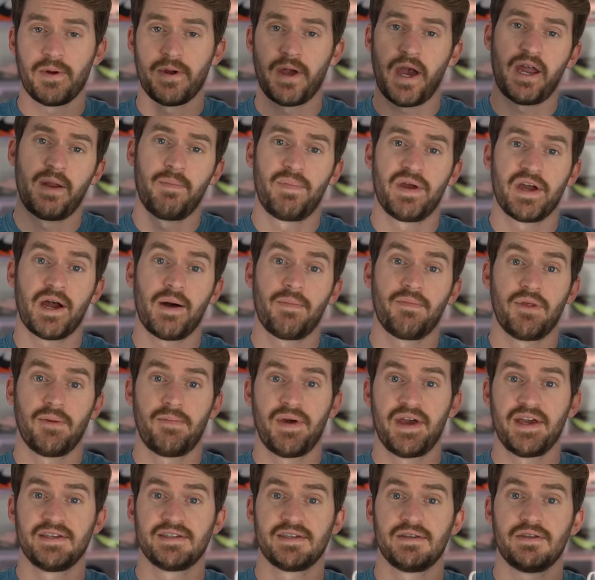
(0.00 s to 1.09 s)
kind of pick up the
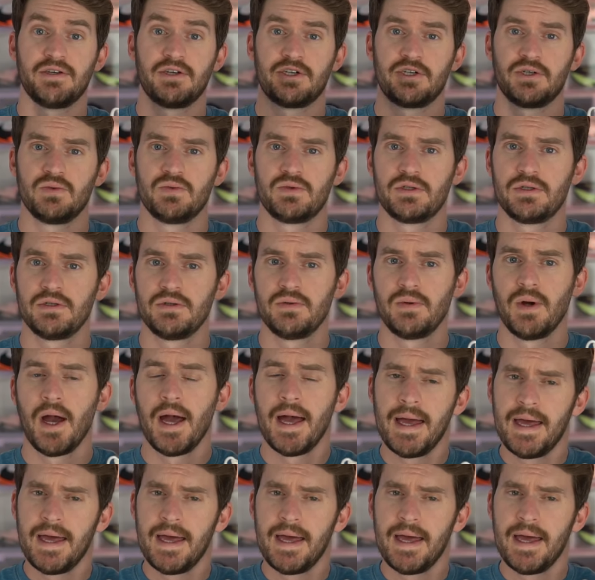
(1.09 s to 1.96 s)
pace in the shoe too.